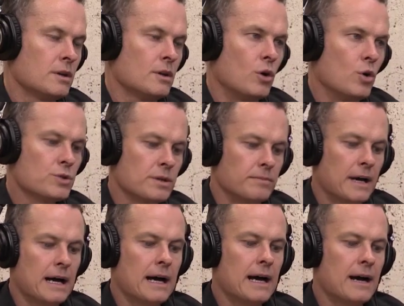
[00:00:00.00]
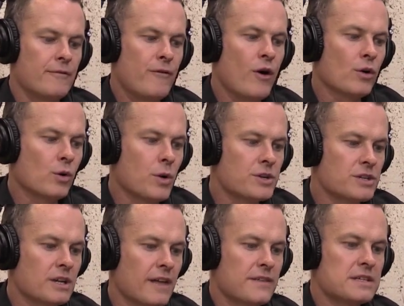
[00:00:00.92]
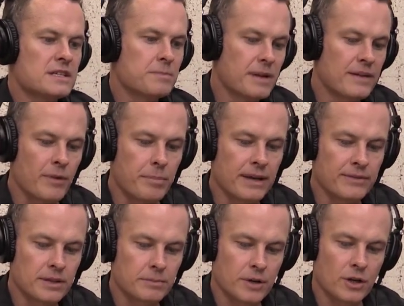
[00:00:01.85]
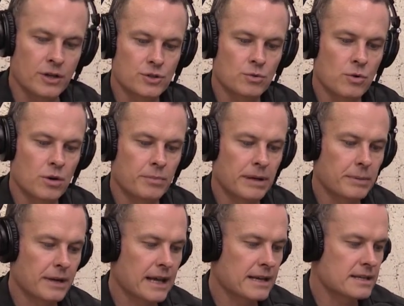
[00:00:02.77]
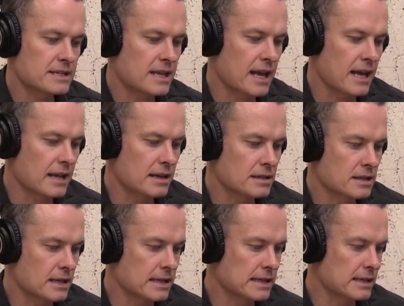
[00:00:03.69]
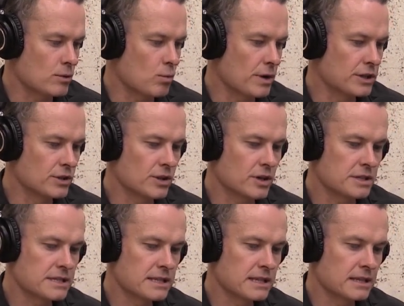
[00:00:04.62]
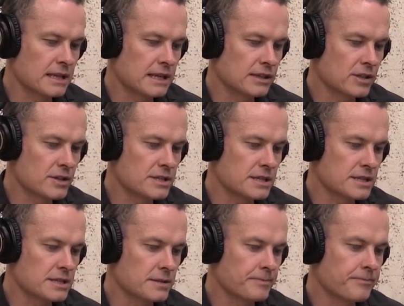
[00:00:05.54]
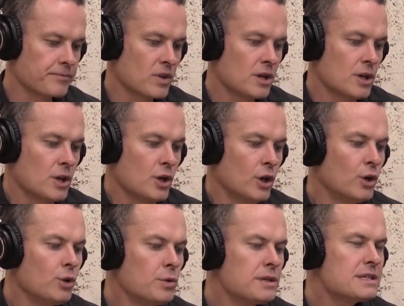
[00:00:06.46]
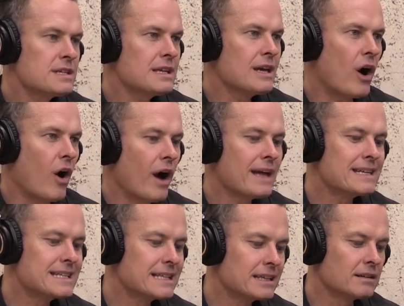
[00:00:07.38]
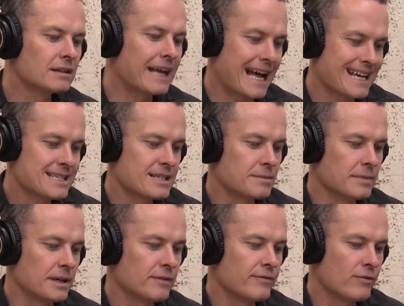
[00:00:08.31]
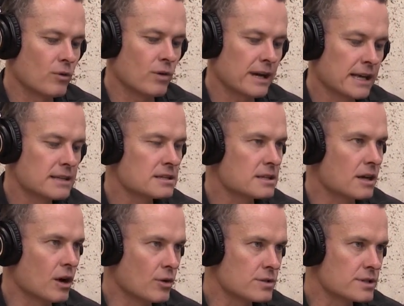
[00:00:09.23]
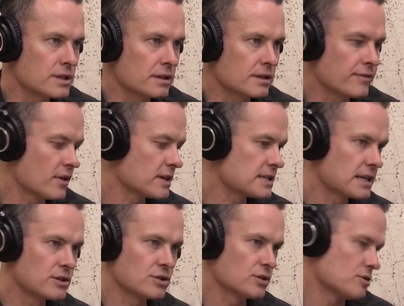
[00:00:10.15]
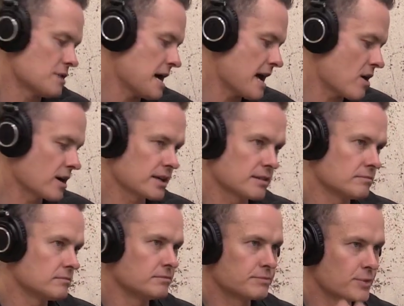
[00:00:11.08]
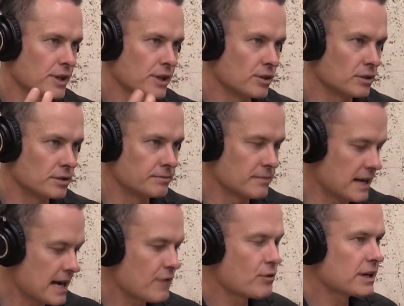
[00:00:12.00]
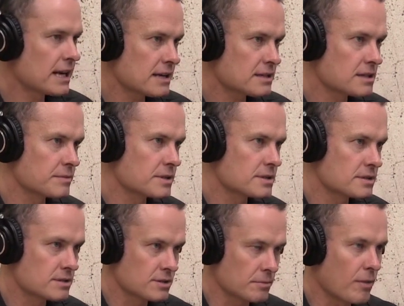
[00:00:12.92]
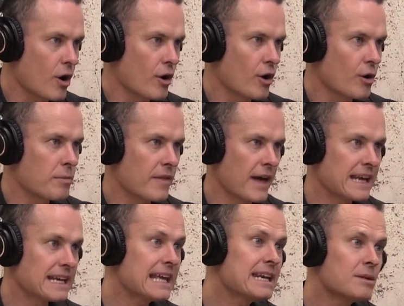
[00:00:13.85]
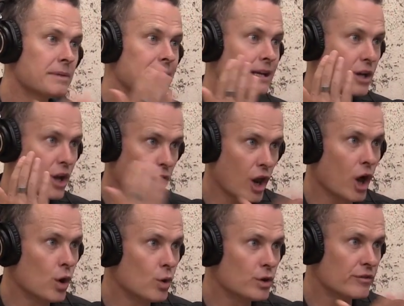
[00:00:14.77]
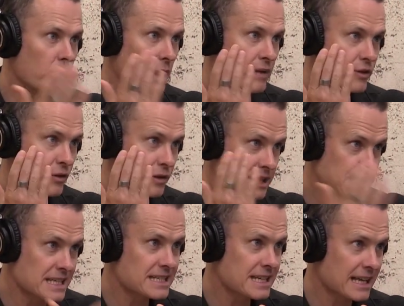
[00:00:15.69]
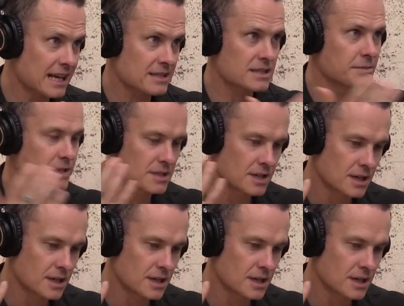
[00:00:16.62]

Awesome. Final question, and this is a bit of a pivot, but I want people to understand where you guys sit in the ecosystem. Who is the ideal customer for Kinsta Hosting? If I said to you, hey, I can bring you 100 customers tomorrow, but they need to be a clone of one of your existing customers,